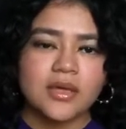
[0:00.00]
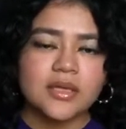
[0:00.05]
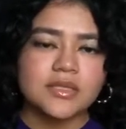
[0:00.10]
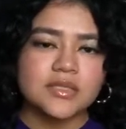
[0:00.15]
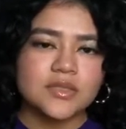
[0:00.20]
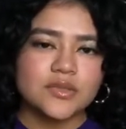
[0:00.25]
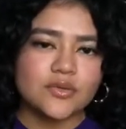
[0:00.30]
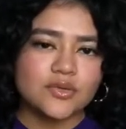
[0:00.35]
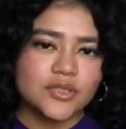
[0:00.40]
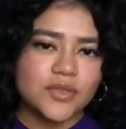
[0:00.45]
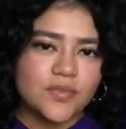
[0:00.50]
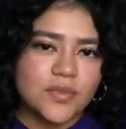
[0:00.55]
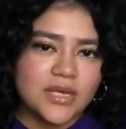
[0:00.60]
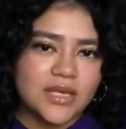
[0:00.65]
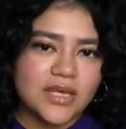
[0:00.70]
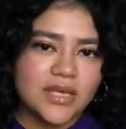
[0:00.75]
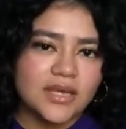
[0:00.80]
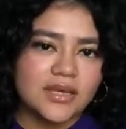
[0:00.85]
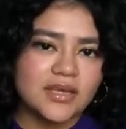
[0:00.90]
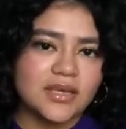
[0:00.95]
Social
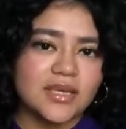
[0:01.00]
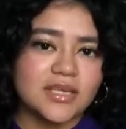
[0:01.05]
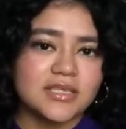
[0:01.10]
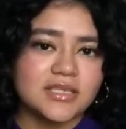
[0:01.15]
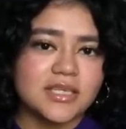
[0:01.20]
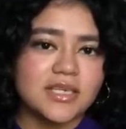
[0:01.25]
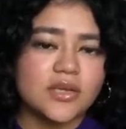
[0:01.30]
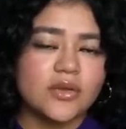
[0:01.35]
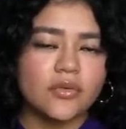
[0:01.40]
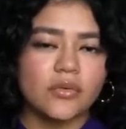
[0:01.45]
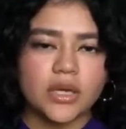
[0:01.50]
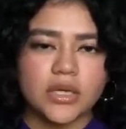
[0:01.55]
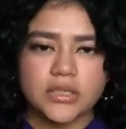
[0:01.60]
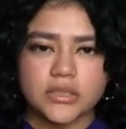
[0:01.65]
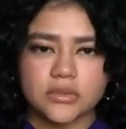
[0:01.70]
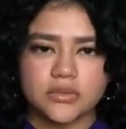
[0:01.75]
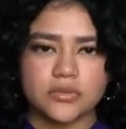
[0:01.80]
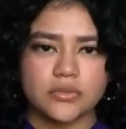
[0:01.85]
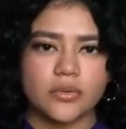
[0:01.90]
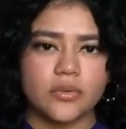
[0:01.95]
media is a great
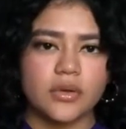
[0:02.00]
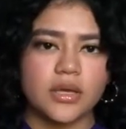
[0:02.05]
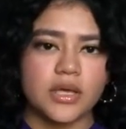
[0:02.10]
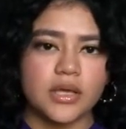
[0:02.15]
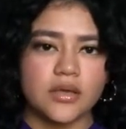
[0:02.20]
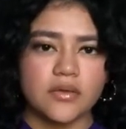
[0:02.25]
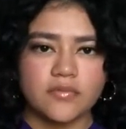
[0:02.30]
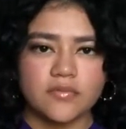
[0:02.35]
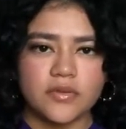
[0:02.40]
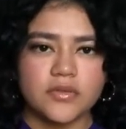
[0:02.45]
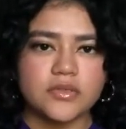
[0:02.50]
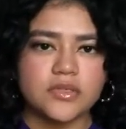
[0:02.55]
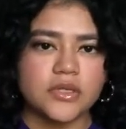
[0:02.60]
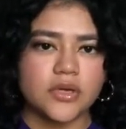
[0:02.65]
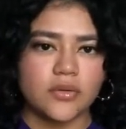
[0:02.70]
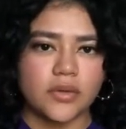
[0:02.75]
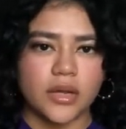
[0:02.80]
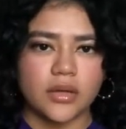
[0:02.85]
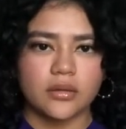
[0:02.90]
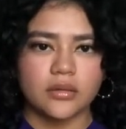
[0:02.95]
tool if used
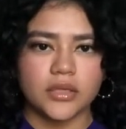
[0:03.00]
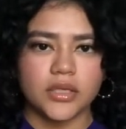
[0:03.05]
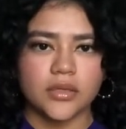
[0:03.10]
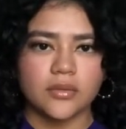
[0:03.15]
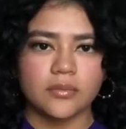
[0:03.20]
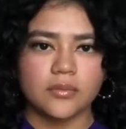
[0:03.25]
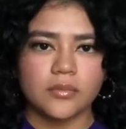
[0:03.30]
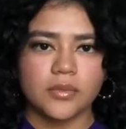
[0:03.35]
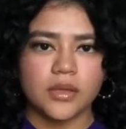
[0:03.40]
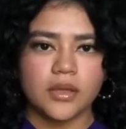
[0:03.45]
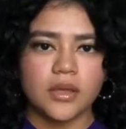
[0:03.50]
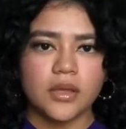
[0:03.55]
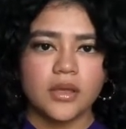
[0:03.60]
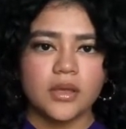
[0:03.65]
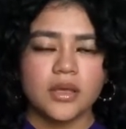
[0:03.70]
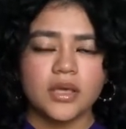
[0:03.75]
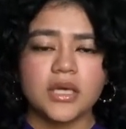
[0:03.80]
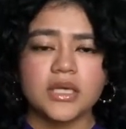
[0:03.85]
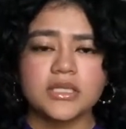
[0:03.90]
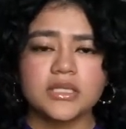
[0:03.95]
correctly.
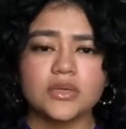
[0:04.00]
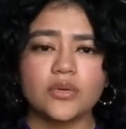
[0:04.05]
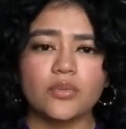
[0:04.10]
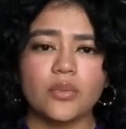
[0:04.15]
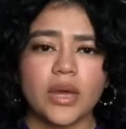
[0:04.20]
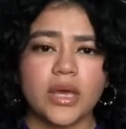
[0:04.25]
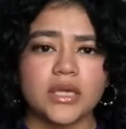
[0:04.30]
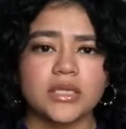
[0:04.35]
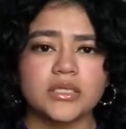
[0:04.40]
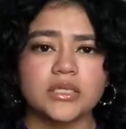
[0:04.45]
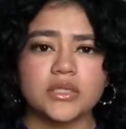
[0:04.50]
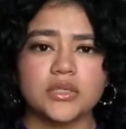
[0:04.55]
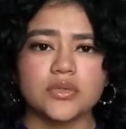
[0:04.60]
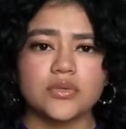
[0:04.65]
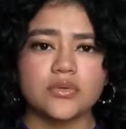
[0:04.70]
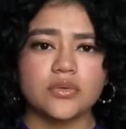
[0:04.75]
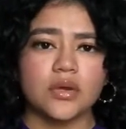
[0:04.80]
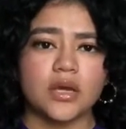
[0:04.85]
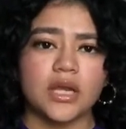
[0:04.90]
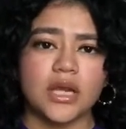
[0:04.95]
It's a way
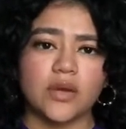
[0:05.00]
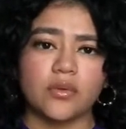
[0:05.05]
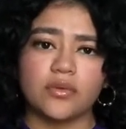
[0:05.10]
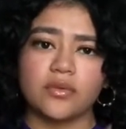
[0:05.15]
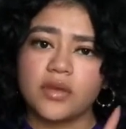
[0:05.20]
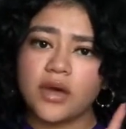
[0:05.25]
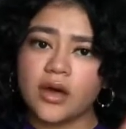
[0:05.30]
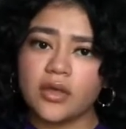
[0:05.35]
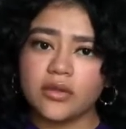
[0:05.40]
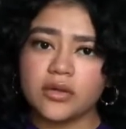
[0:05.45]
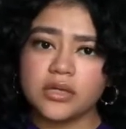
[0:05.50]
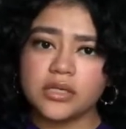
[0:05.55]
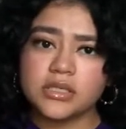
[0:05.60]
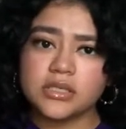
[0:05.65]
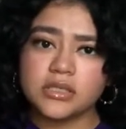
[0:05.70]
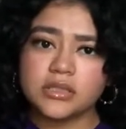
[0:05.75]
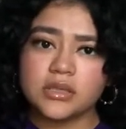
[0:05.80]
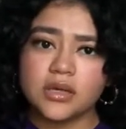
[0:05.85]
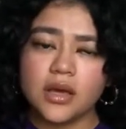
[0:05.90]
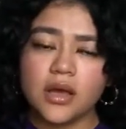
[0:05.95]
to connect with
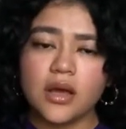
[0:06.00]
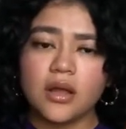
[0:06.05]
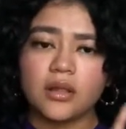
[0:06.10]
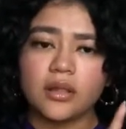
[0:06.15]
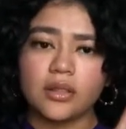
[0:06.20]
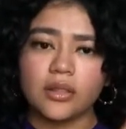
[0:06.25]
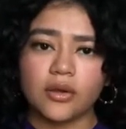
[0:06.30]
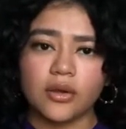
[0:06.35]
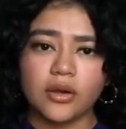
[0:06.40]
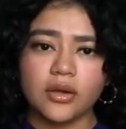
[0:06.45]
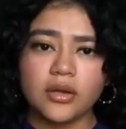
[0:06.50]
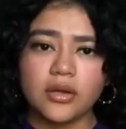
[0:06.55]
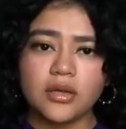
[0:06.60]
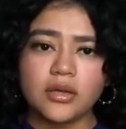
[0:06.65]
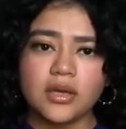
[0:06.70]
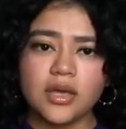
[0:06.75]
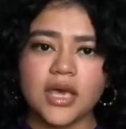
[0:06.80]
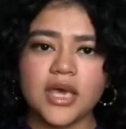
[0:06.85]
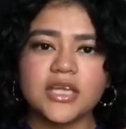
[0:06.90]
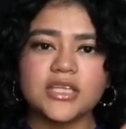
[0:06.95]
others, learn,
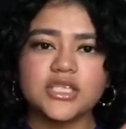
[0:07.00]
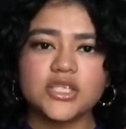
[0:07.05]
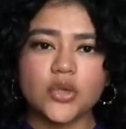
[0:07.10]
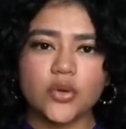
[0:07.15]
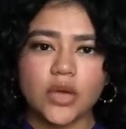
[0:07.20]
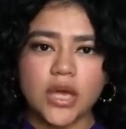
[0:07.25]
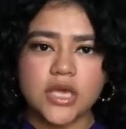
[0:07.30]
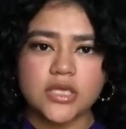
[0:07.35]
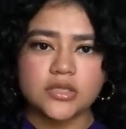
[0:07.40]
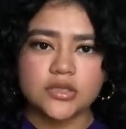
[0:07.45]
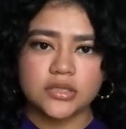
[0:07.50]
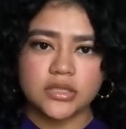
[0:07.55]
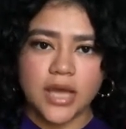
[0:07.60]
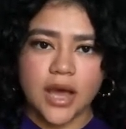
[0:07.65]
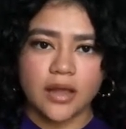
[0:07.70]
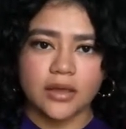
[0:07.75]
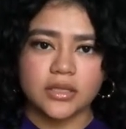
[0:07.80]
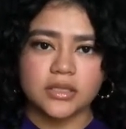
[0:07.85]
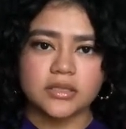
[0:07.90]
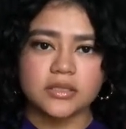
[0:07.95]
and showcase your
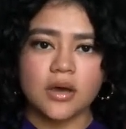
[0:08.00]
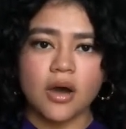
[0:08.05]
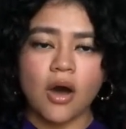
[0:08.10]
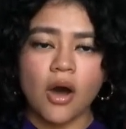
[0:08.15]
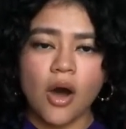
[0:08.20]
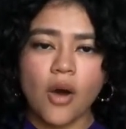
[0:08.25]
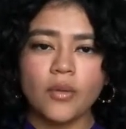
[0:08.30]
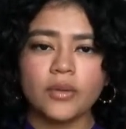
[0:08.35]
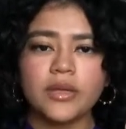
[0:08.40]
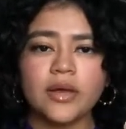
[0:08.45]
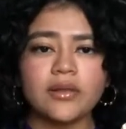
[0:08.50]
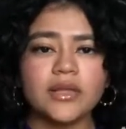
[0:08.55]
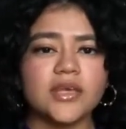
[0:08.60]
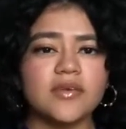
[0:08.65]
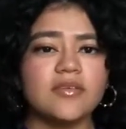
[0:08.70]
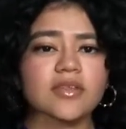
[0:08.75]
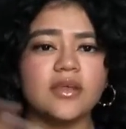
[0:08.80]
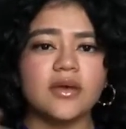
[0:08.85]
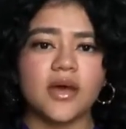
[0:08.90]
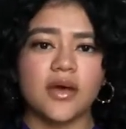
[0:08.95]
talent, all without
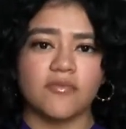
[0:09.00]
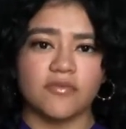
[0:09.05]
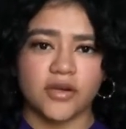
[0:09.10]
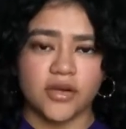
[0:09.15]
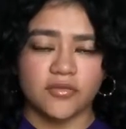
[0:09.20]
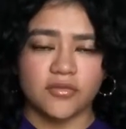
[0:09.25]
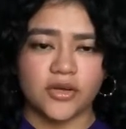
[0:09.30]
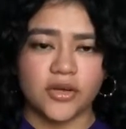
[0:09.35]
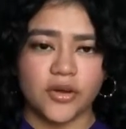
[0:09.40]
leaving the comfort of your